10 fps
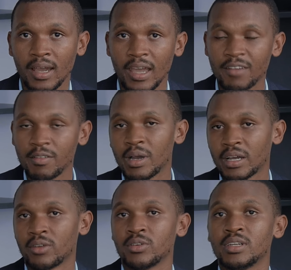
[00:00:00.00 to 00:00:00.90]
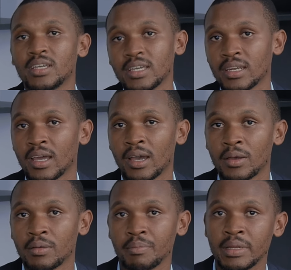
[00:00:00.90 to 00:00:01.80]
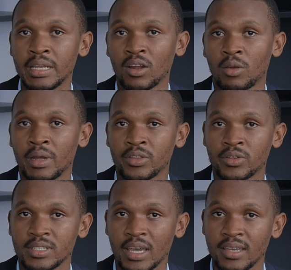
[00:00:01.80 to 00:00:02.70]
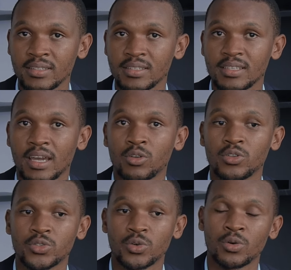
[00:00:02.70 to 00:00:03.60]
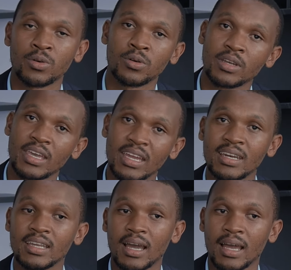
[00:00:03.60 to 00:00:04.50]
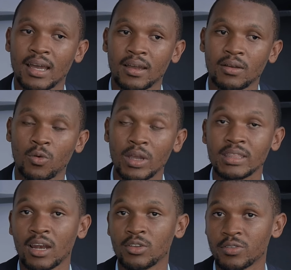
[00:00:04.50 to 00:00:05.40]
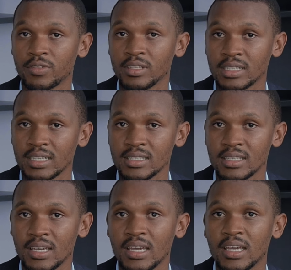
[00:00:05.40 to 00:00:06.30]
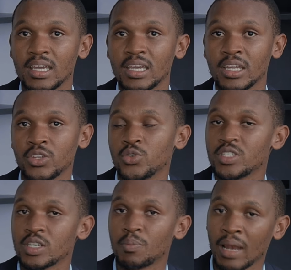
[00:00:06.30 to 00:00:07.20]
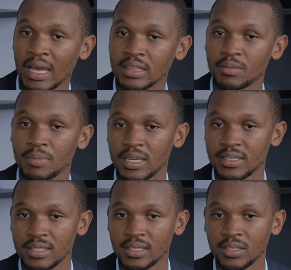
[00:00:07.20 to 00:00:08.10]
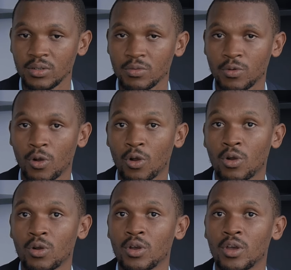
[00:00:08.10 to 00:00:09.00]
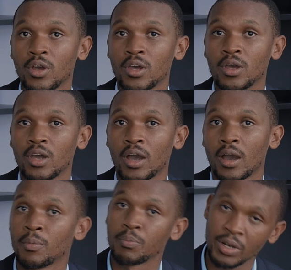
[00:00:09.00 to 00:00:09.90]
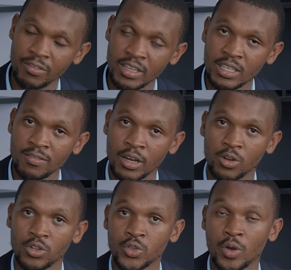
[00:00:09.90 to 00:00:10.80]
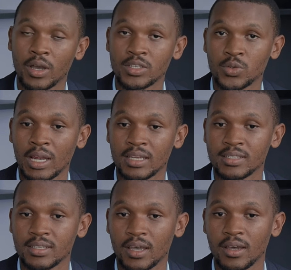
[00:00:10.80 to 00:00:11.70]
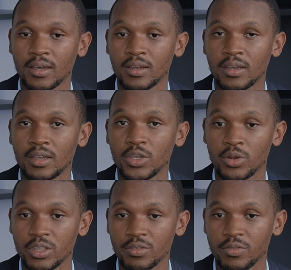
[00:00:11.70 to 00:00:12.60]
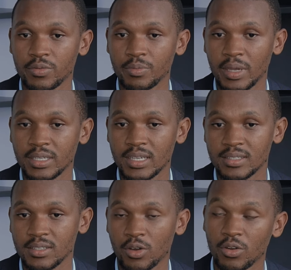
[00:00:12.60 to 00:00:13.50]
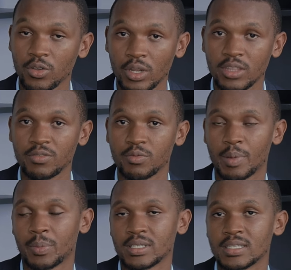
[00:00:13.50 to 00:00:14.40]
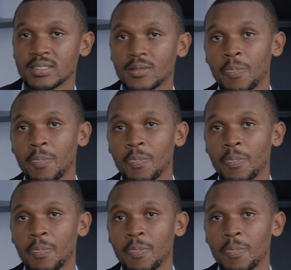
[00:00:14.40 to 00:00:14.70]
i have a background in uh, medical laboratory science and also gained uh, quite a lot of interest in using plant medicine for uh, preventive and also as well as uh, curative measures or curative purposes.